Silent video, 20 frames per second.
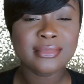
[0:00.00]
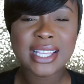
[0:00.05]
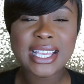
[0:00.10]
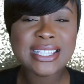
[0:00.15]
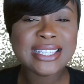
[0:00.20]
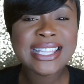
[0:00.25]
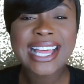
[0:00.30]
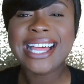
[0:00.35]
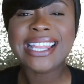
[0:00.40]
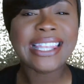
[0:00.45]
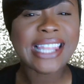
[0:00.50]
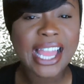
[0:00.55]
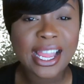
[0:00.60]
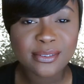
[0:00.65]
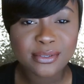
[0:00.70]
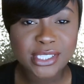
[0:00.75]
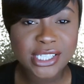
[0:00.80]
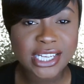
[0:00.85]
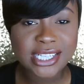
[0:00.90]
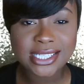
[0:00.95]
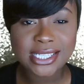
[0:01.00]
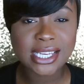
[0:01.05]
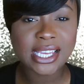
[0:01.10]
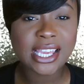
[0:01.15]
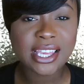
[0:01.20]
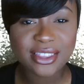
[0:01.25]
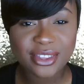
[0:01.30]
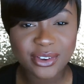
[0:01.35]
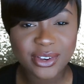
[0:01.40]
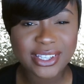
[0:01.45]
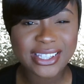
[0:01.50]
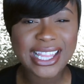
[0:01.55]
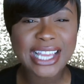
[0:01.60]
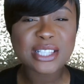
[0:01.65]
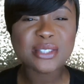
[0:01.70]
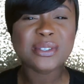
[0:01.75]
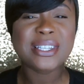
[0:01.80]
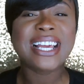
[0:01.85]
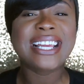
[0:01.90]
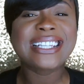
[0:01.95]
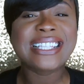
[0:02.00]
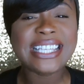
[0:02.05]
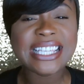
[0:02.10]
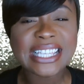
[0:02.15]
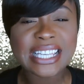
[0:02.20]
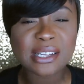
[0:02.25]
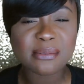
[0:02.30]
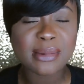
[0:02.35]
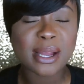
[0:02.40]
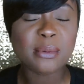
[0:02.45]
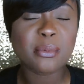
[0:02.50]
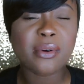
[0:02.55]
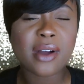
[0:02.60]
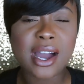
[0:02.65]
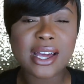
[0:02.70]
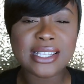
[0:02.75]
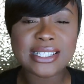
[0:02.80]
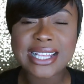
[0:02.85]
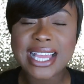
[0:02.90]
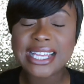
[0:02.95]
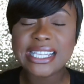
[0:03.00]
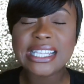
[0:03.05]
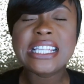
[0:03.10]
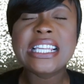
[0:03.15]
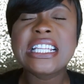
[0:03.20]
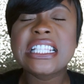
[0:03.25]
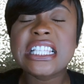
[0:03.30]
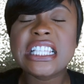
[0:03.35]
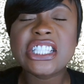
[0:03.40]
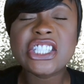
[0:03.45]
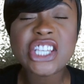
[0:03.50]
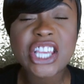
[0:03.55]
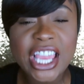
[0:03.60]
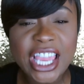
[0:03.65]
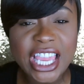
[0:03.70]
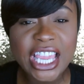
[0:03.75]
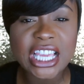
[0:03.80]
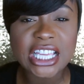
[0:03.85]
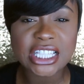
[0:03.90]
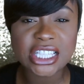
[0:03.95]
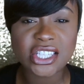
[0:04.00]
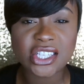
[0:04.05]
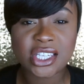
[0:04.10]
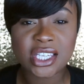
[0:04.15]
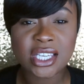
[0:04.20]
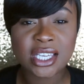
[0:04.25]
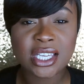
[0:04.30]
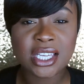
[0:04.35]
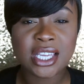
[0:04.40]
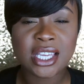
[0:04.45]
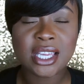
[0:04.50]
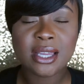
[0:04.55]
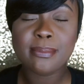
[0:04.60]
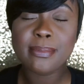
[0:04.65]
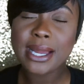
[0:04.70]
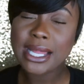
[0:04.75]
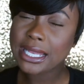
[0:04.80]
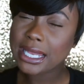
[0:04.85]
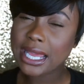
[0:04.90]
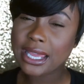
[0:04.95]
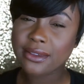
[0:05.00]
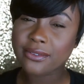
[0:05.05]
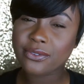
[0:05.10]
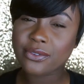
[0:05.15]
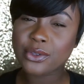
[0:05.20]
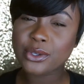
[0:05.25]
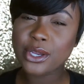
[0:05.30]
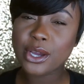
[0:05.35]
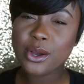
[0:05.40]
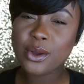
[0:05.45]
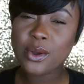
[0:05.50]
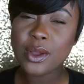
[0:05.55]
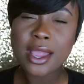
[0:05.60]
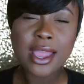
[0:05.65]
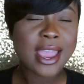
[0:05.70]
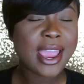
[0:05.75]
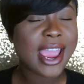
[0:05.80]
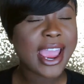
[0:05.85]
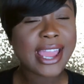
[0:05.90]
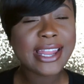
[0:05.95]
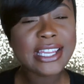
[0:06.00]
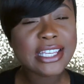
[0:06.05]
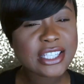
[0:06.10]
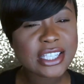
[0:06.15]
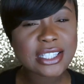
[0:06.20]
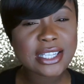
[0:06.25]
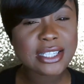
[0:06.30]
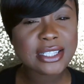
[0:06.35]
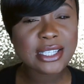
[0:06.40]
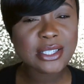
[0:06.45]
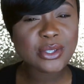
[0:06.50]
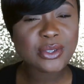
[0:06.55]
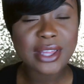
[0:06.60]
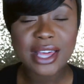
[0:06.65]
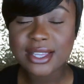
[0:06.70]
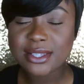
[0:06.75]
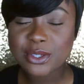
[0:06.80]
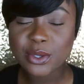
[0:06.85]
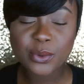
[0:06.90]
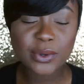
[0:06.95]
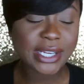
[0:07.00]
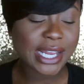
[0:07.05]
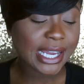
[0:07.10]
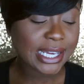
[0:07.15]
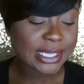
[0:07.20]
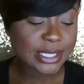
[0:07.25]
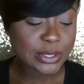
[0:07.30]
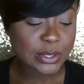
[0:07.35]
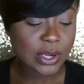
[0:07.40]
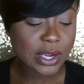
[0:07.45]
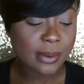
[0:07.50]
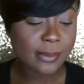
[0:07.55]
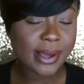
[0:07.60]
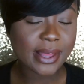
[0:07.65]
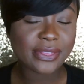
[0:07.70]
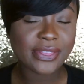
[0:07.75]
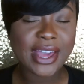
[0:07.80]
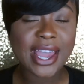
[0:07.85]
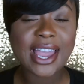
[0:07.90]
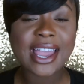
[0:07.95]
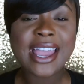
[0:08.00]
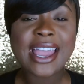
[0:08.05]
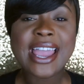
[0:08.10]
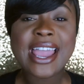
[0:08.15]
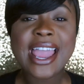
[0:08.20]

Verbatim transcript: it's not life changing either and that's what I need in my products I needed to change my life you know and it just doesn't do that so we're not going to talk about that